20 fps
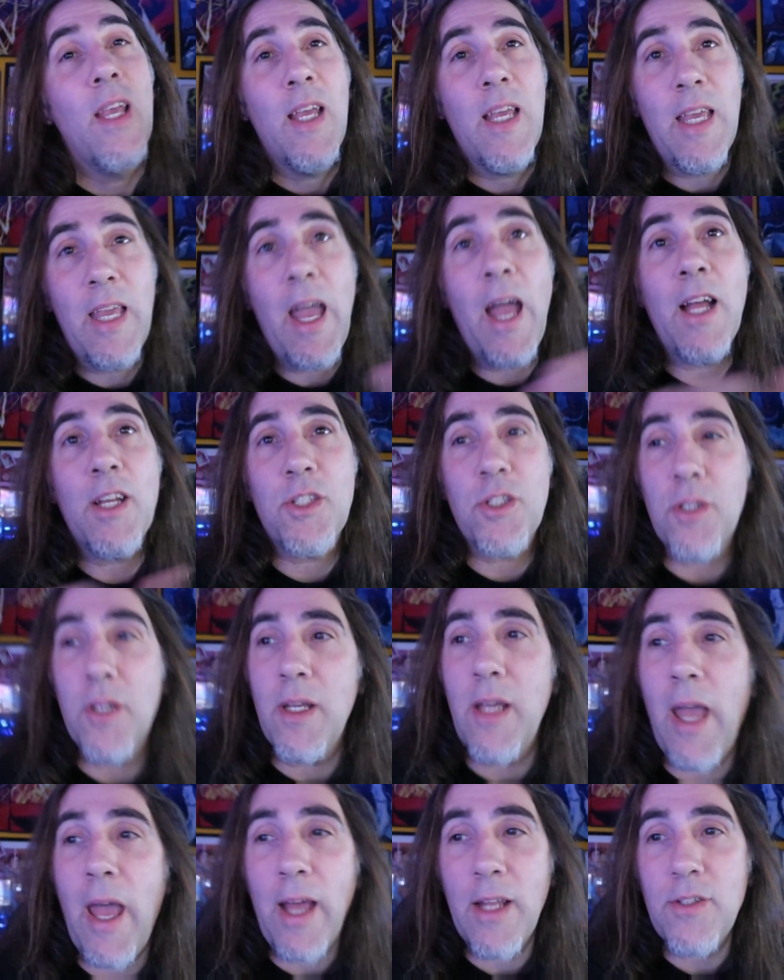he
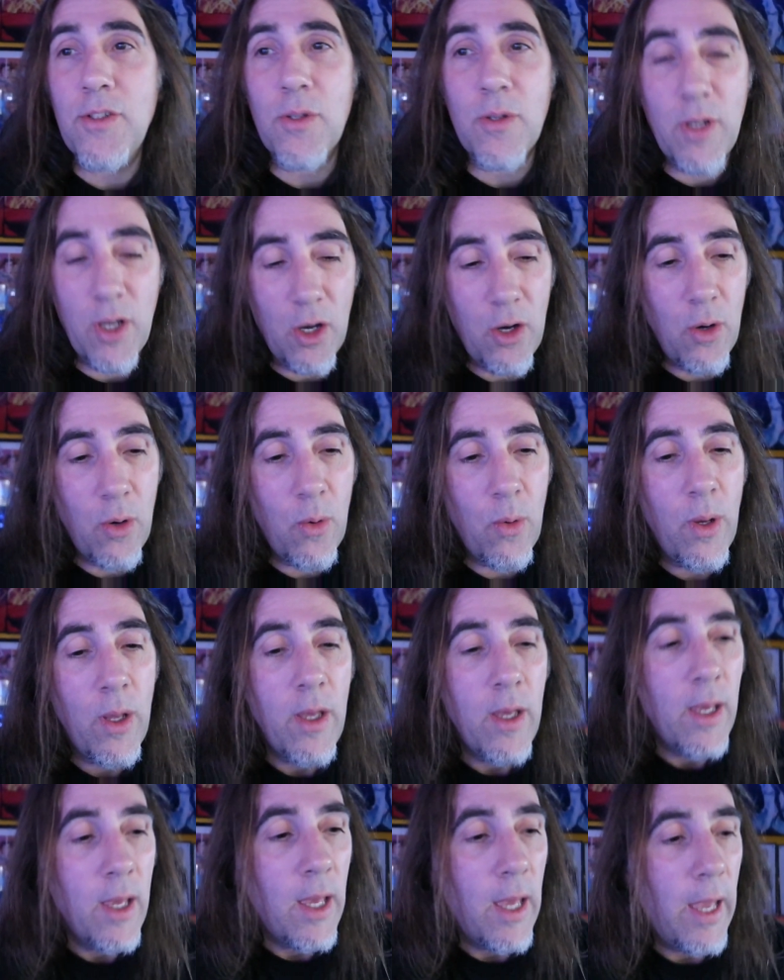actually had to go
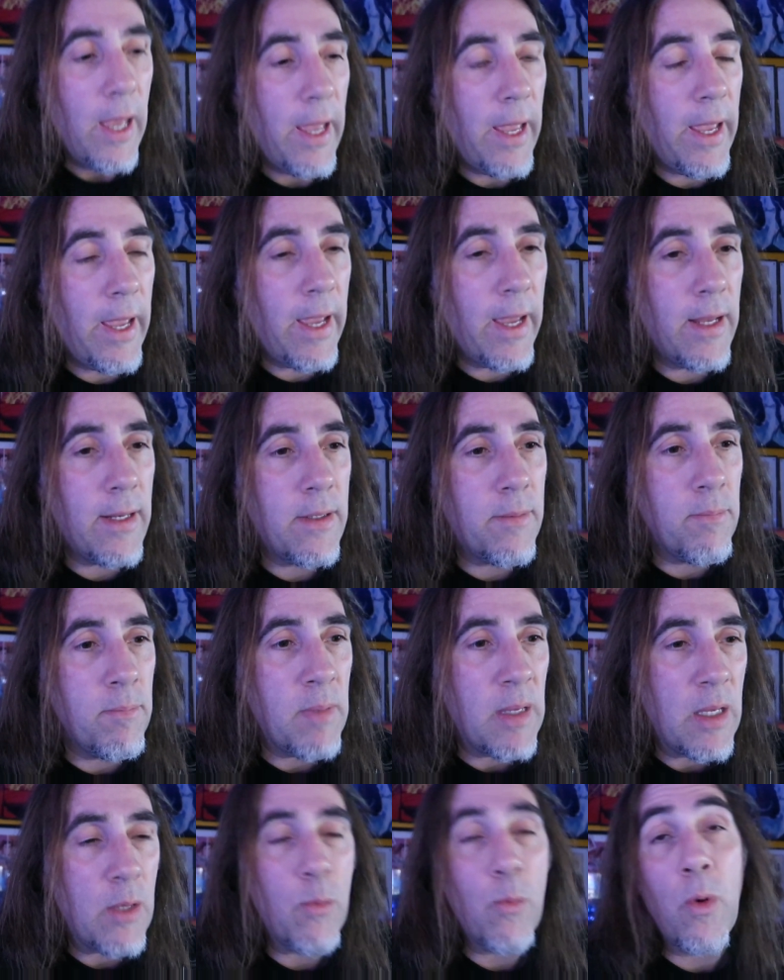and
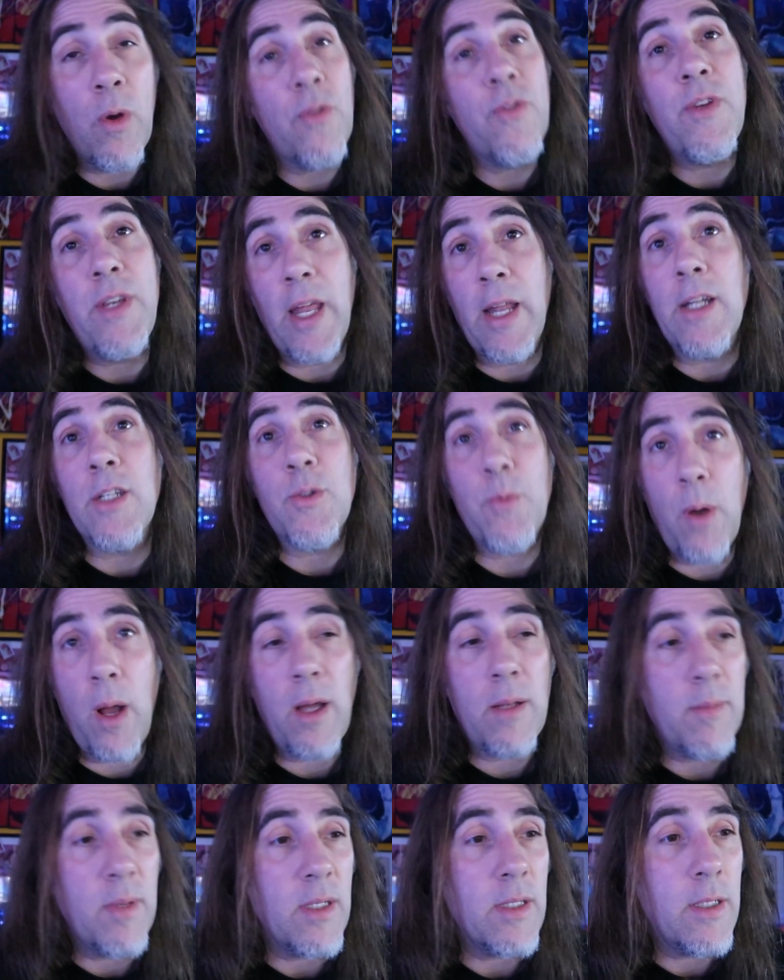meet with Dennis
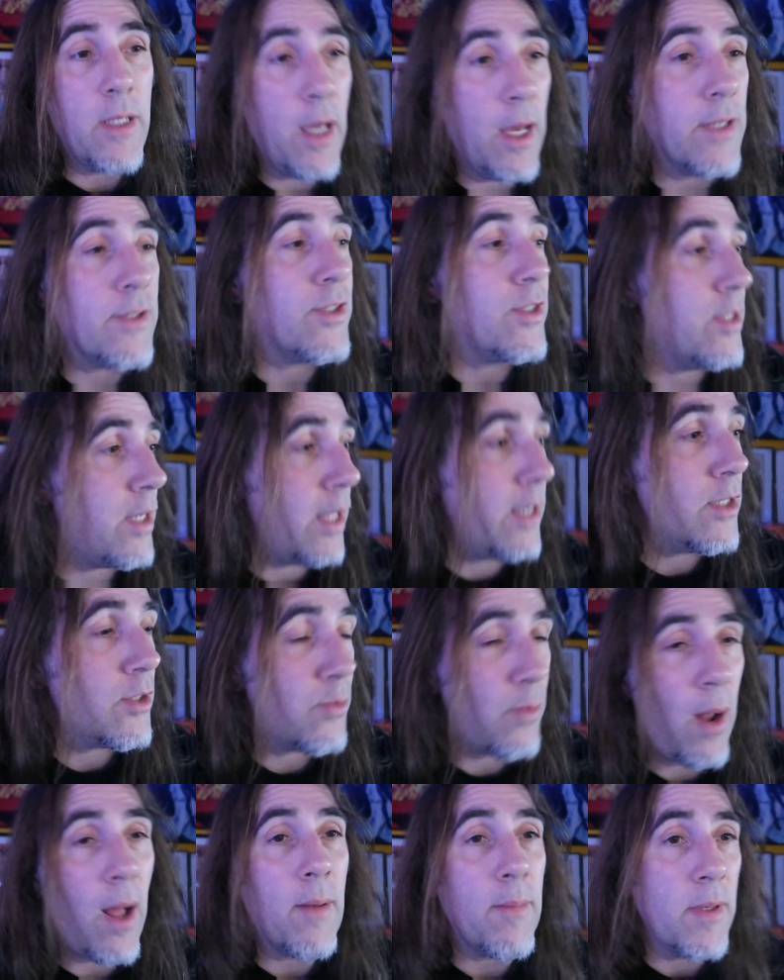Rodman. Yes,
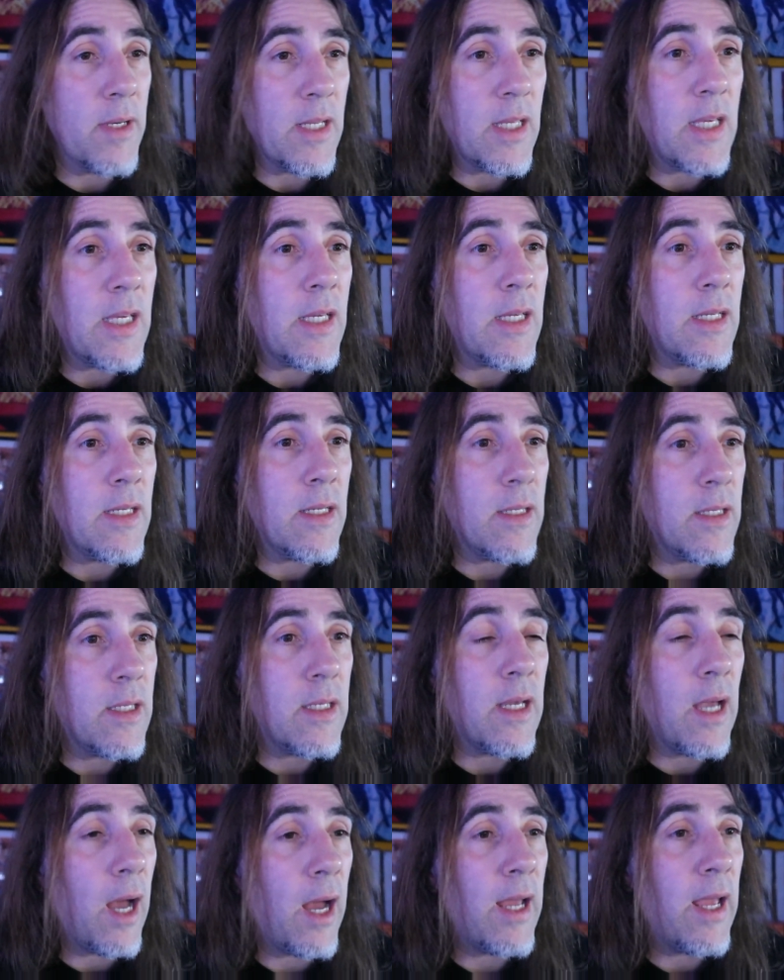Dennis Rodman. He
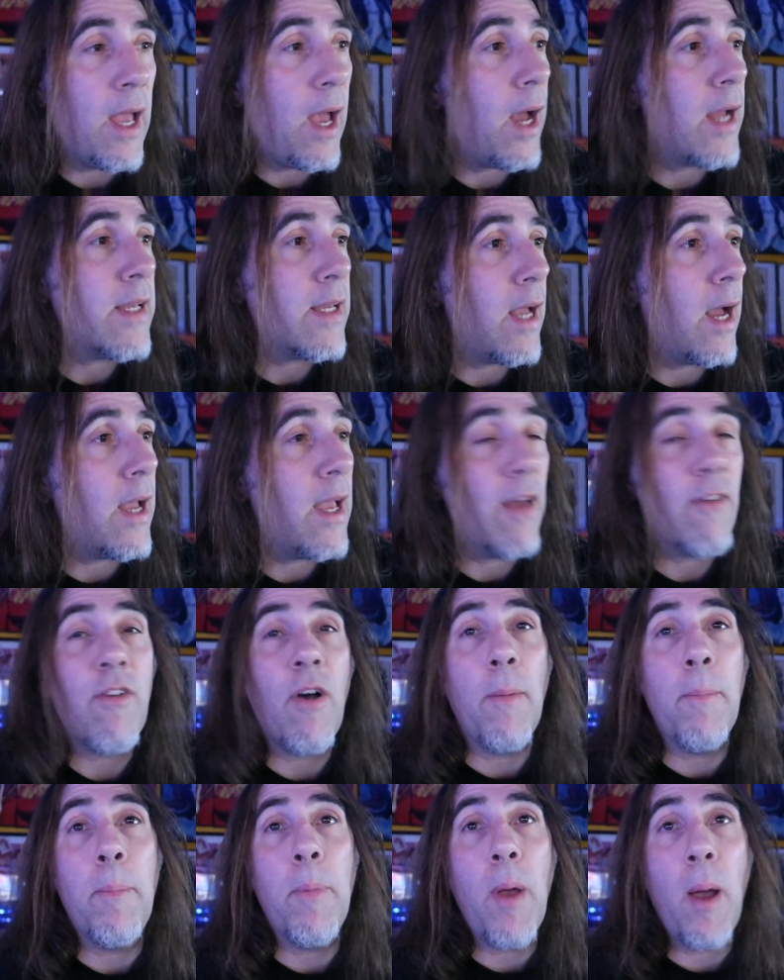he. I I, I have
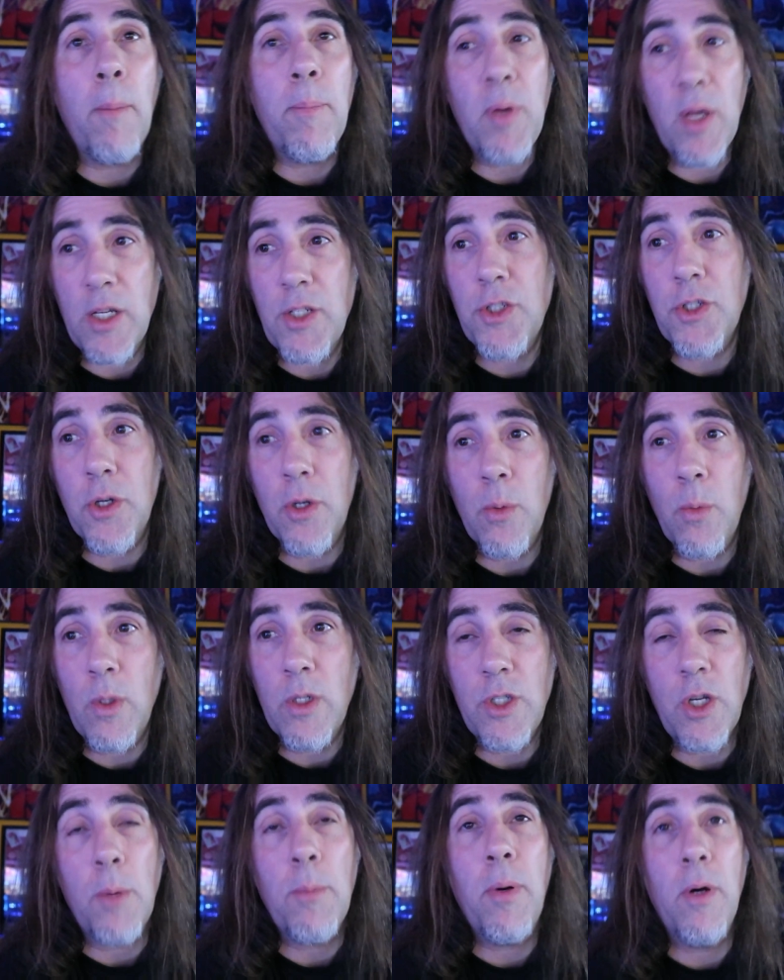a, a picture
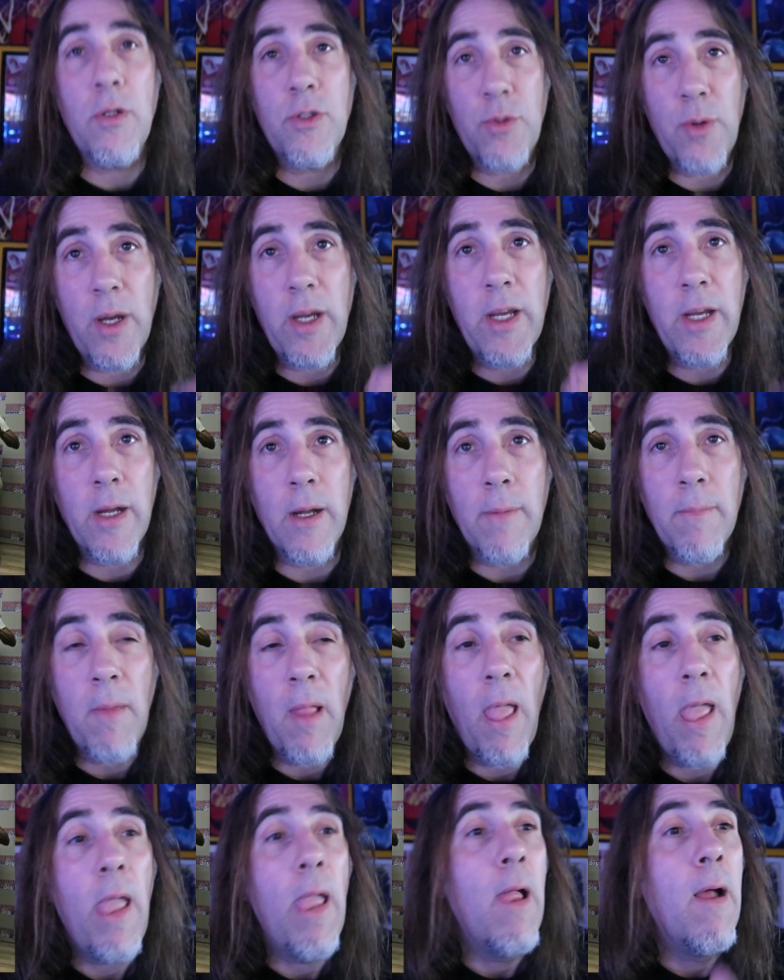which I'll post right here.
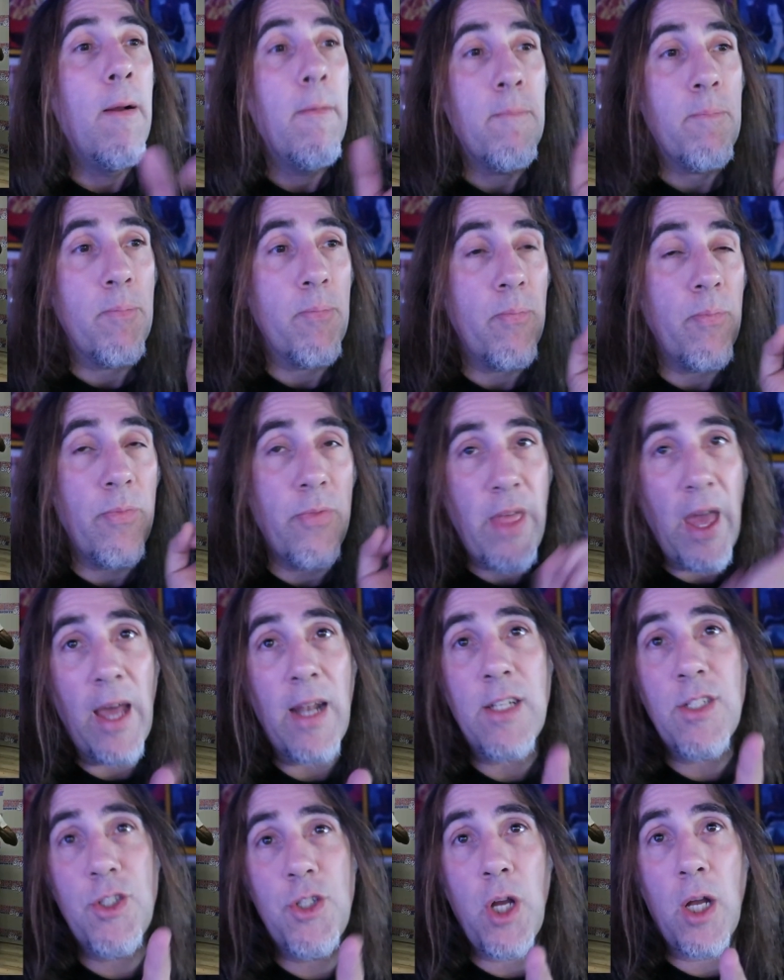
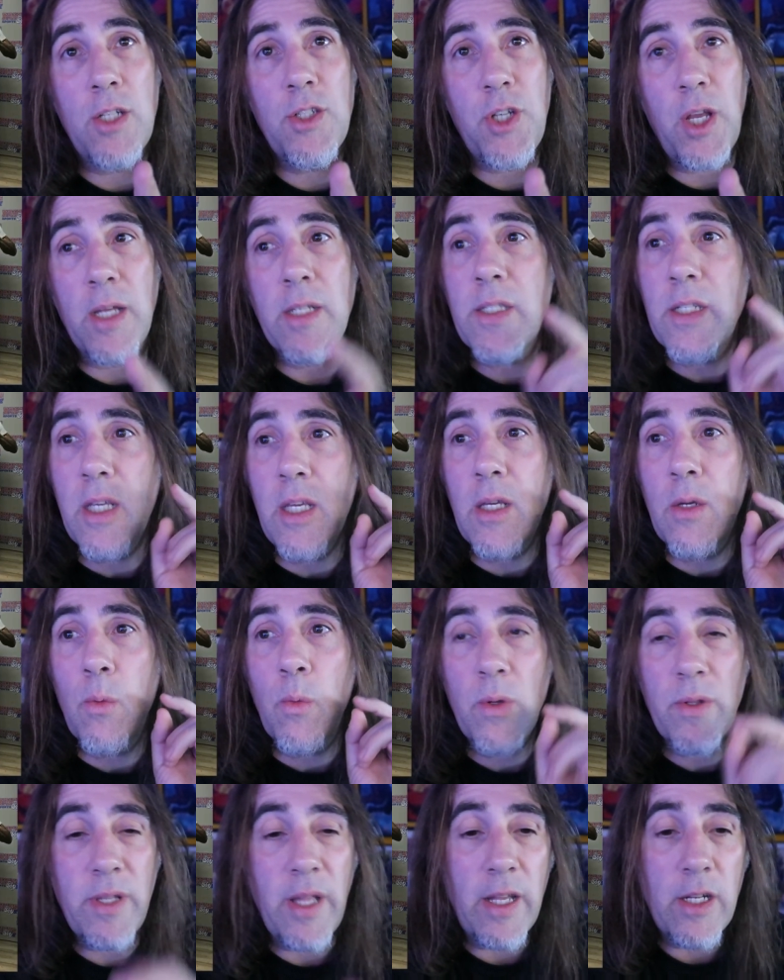That is John Jansky
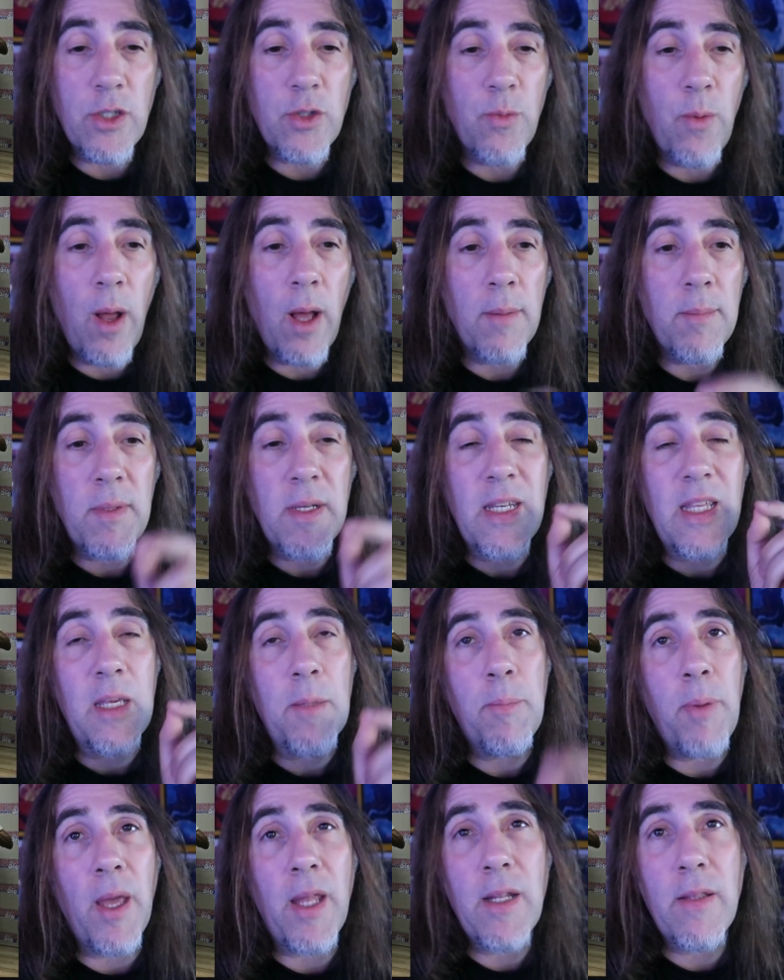with Dennis Rodman.
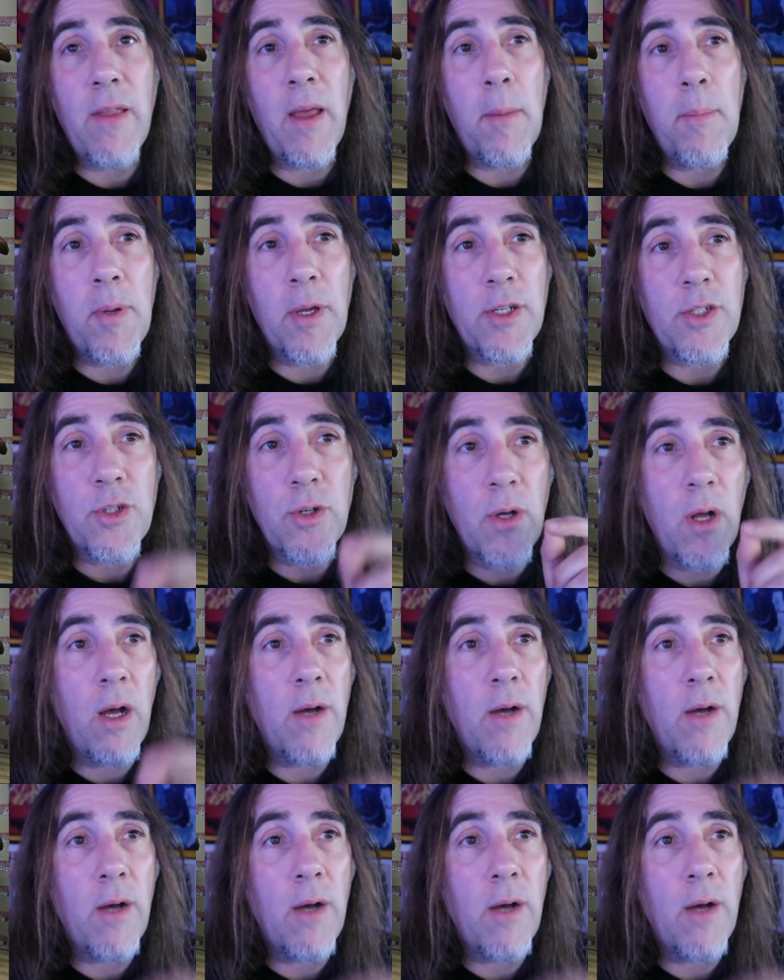He painted that picture